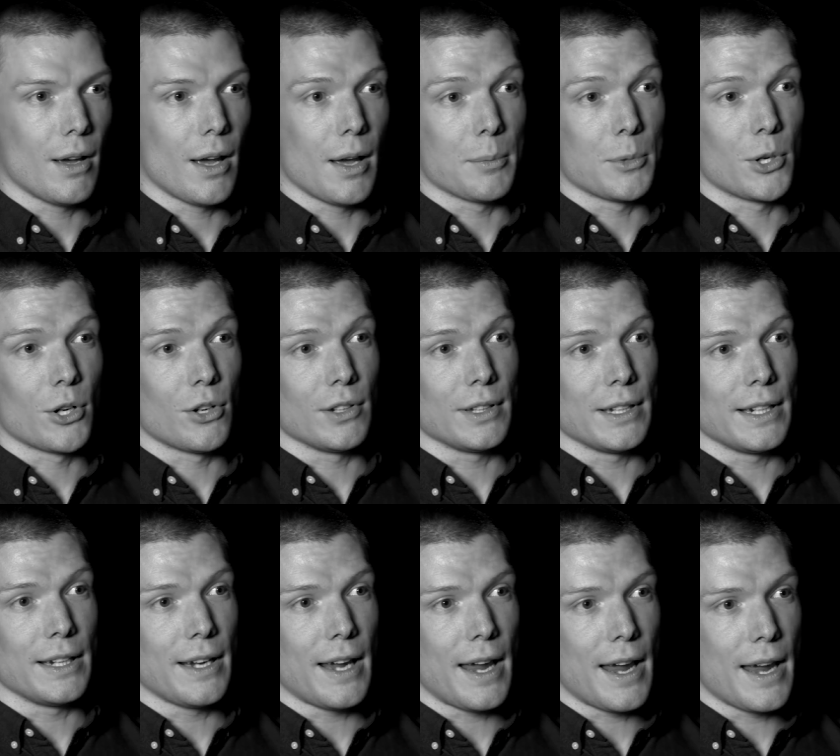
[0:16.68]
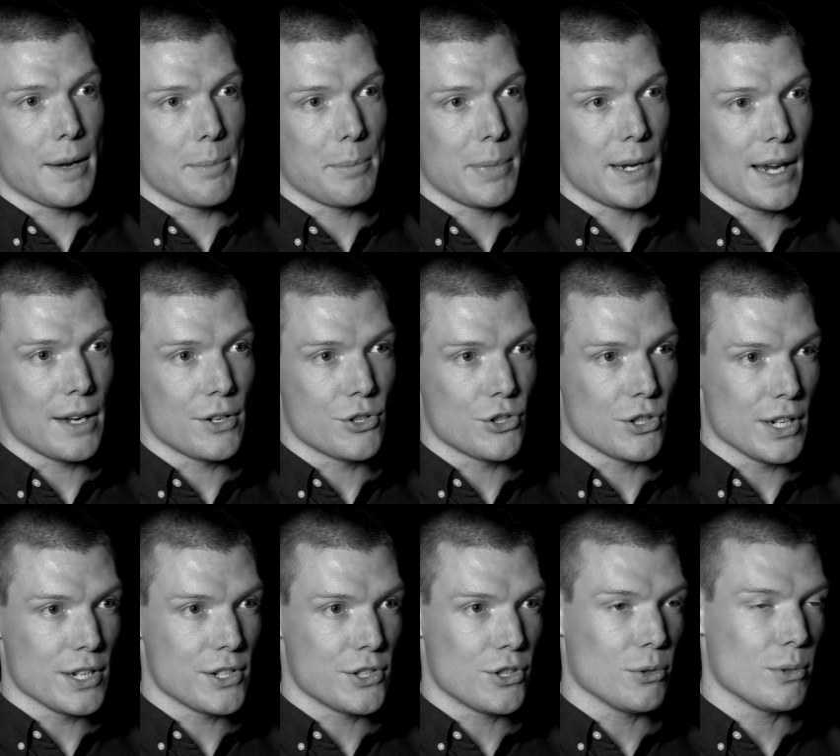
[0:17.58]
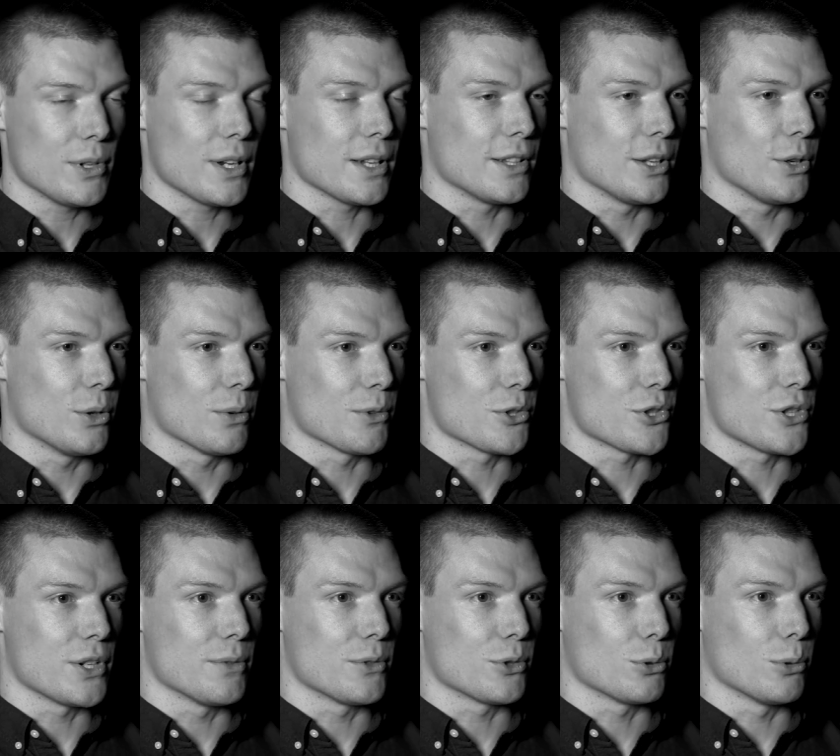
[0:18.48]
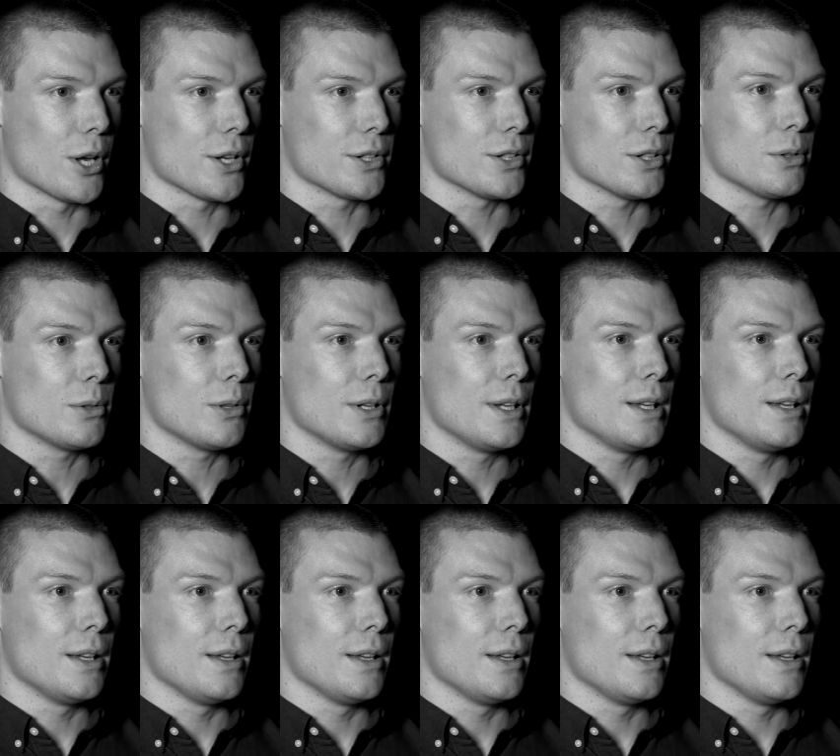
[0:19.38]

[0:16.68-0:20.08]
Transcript: I'm currently a PhD student at the University of Toronto